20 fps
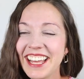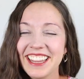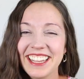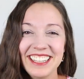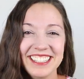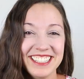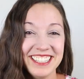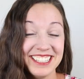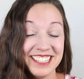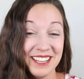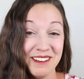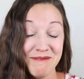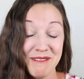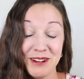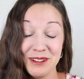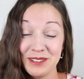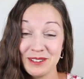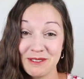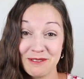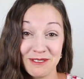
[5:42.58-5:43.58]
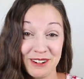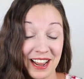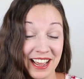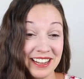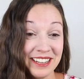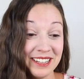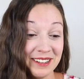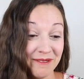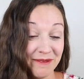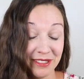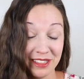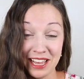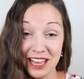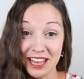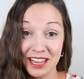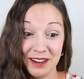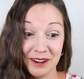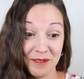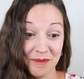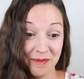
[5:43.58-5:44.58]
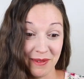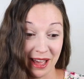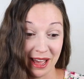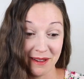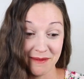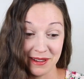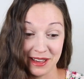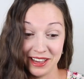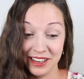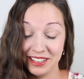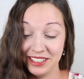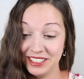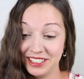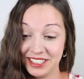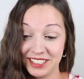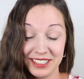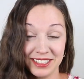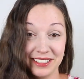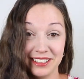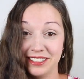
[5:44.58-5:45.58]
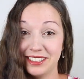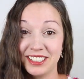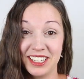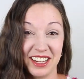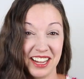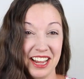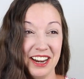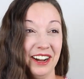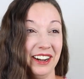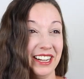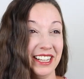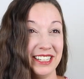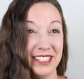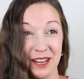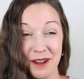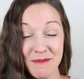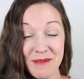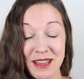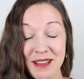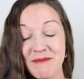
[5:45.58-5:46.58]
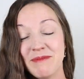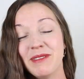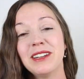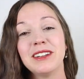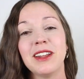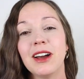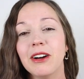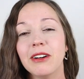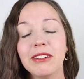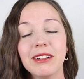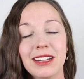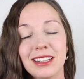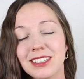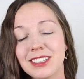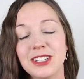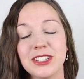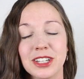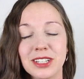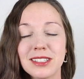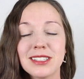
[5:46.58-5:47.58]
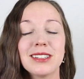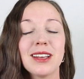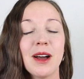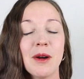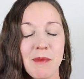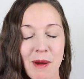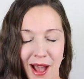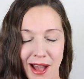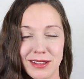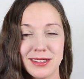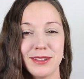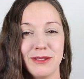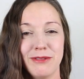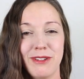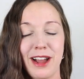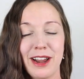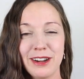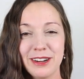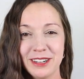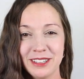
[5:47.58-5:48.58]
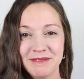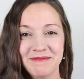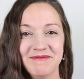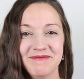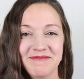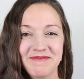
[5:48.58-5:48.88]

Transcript: This is the most random thing. Your baby is sucking on a dummy, but no, it's just a pacifier.